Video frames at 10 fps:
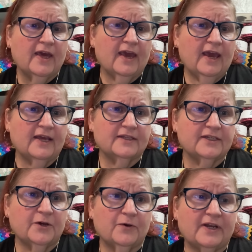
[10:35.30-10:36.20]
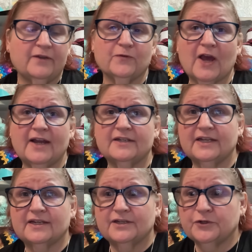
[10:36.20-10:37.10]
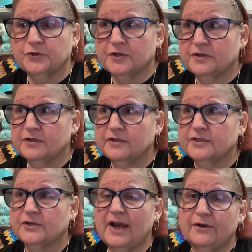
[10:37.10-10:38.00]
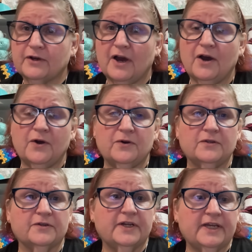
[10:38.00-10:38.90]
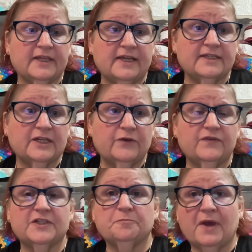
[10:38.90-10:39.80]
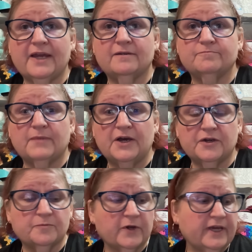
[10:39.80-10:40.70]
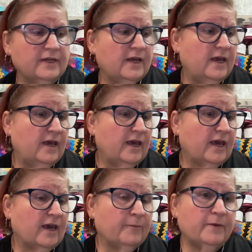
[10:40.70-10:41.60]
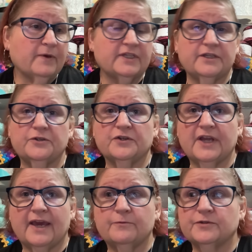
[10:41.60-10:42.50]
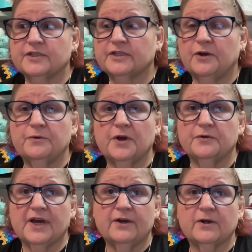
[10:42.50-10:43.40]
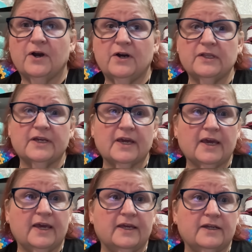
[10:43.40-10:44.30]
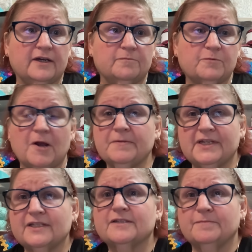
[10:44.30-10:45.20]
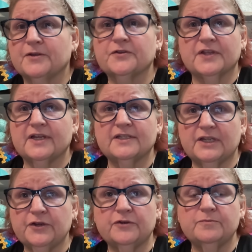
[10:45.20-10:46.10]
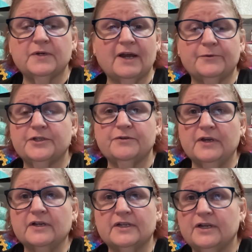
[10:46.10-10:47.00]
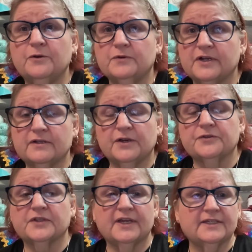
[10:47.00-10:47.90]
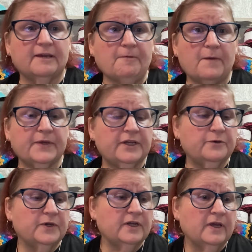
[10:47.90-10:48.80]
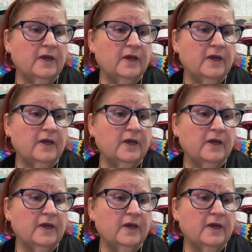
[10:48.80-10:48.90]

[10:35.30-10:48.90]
And so I never got addicted to drugs or alcohol or any of that stuff, despite my upbringing. I mean, my sister's dad was a stone cold alcoholic and probably did some other things too, but I was too young to know what other things he might be doing.